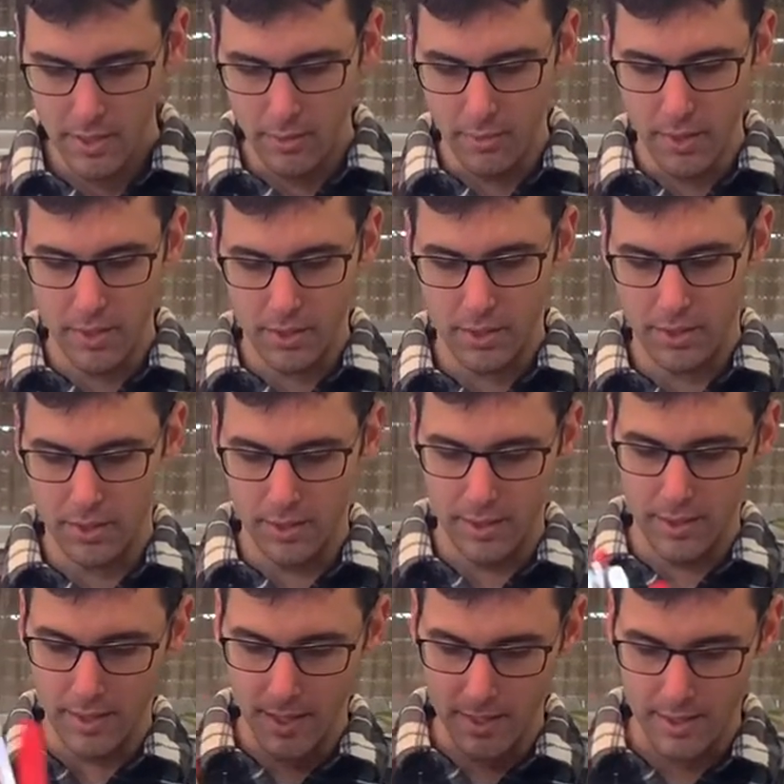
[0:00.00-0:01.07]
which
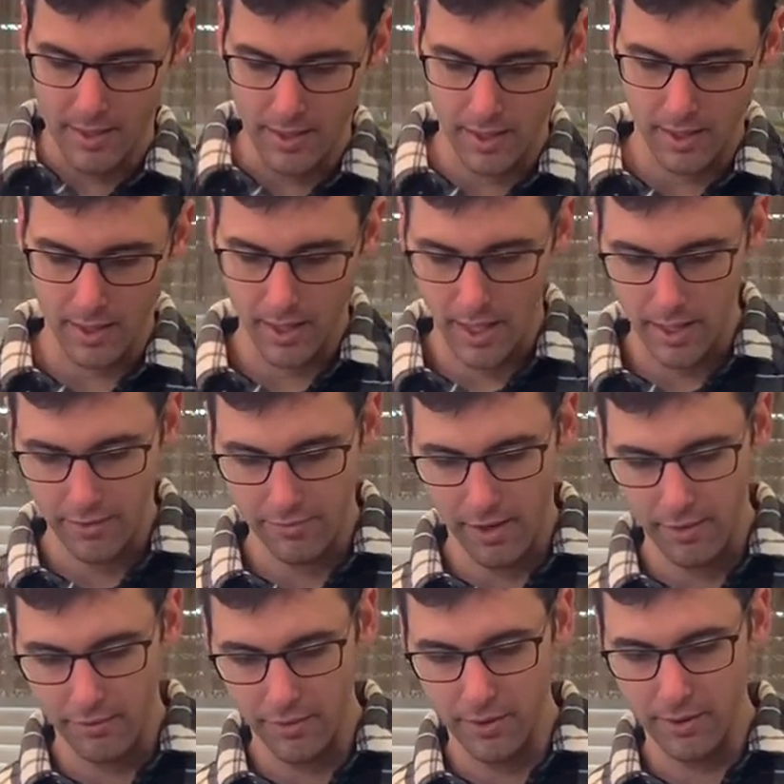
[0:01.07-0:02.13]
doesn't take a lot of
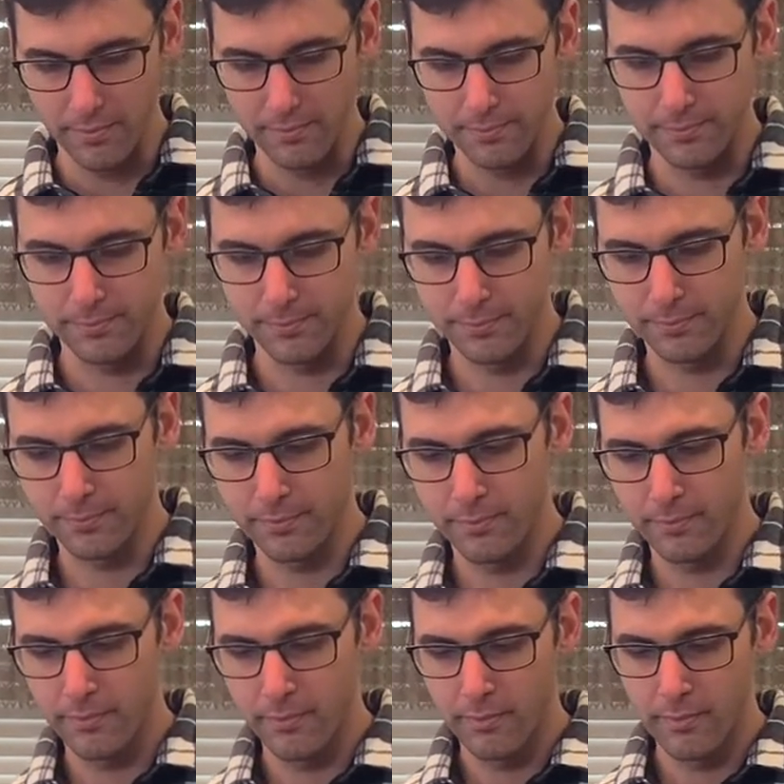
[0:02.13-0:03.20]
effort.
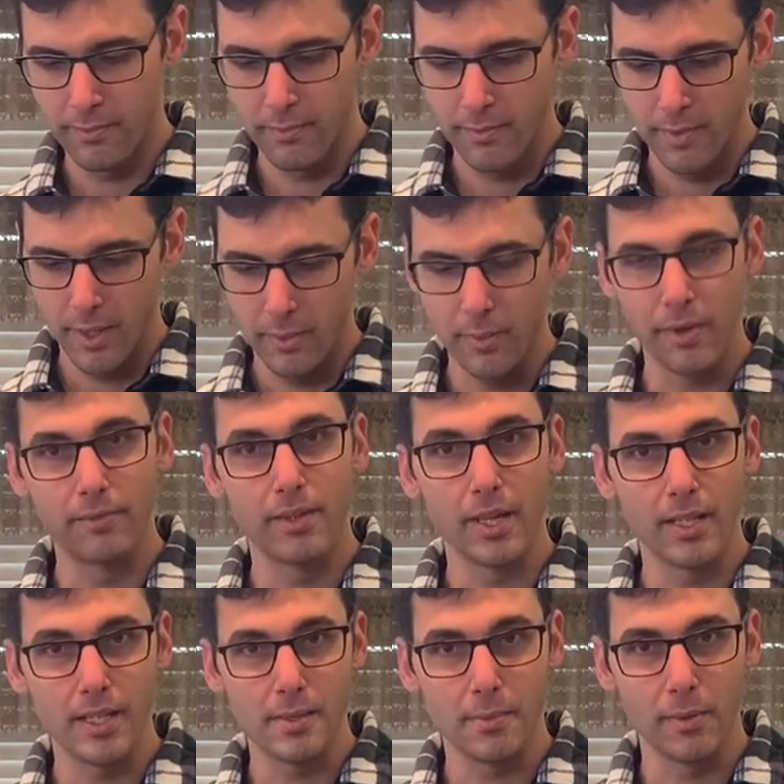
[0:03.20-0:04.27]
We've
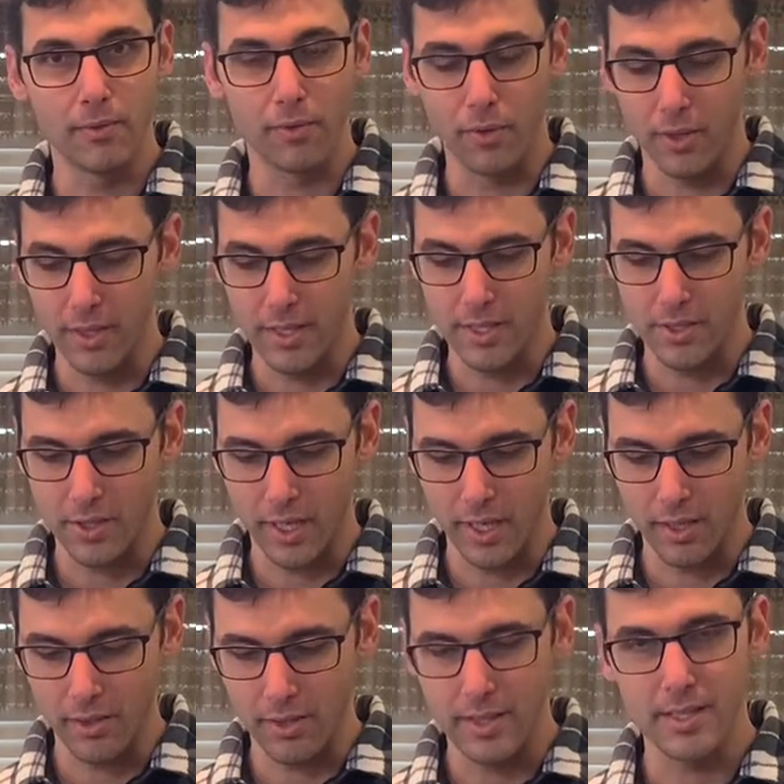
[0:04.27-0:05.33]
done this before on this
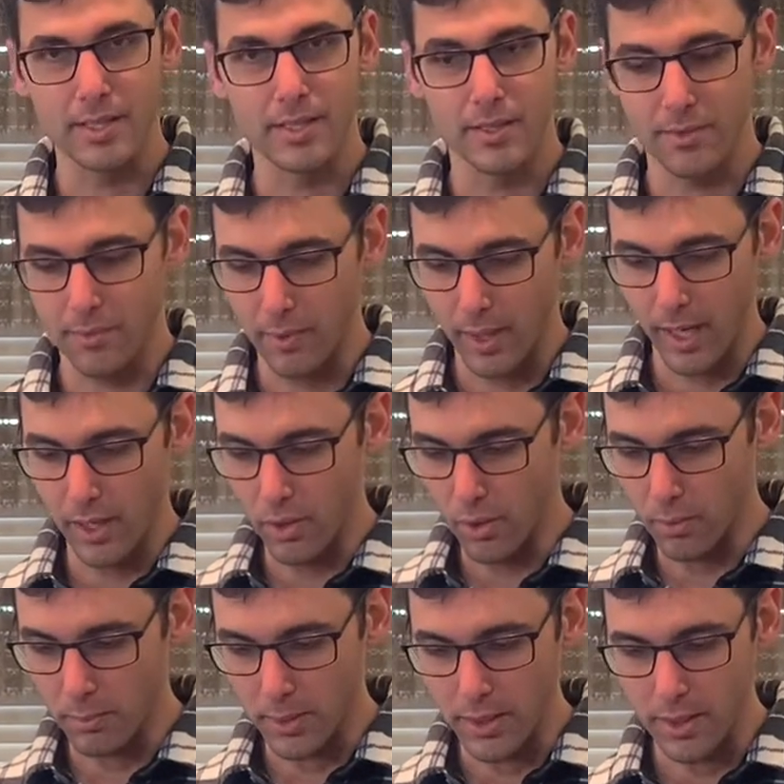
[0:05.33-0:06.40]
channel. This is what I
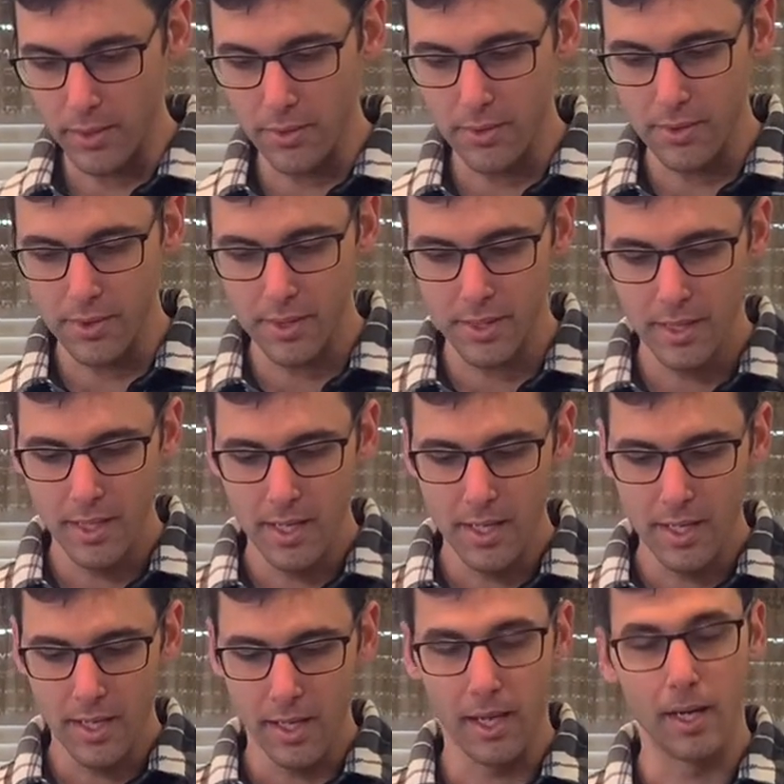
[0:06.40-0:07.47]
normally use.
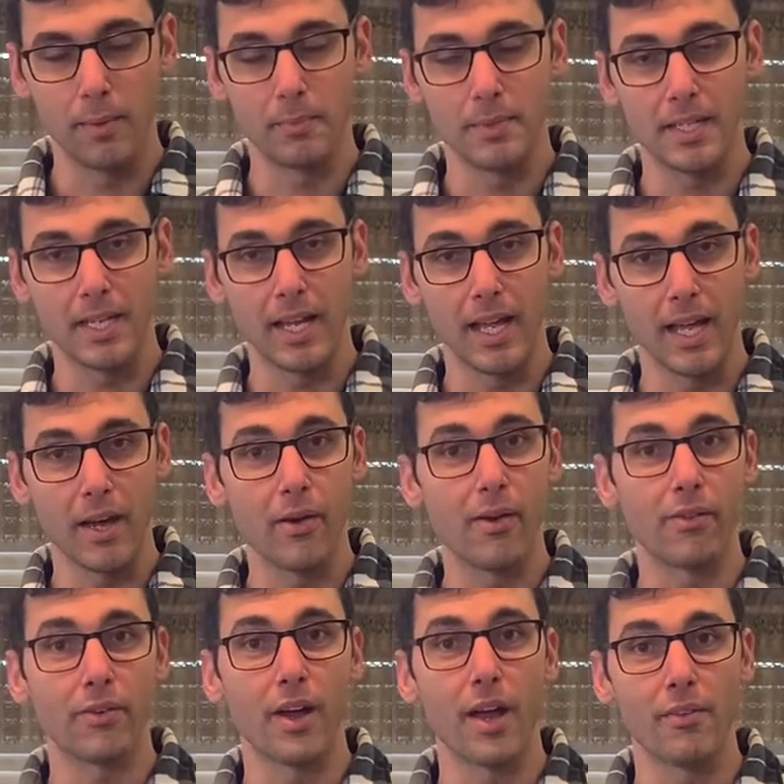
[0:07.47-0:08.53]
Today,
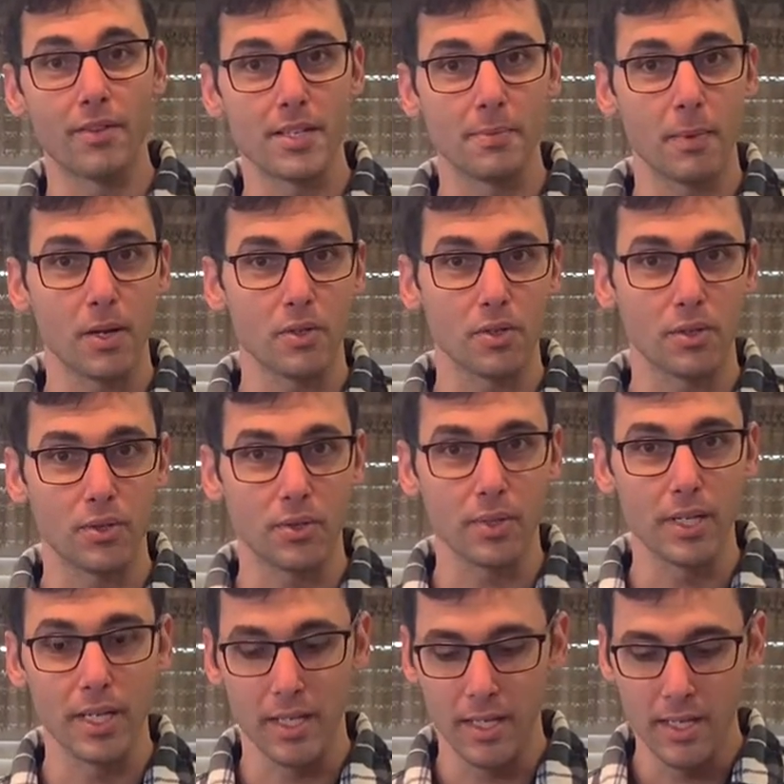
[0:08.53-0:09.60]
however, I have a special treat.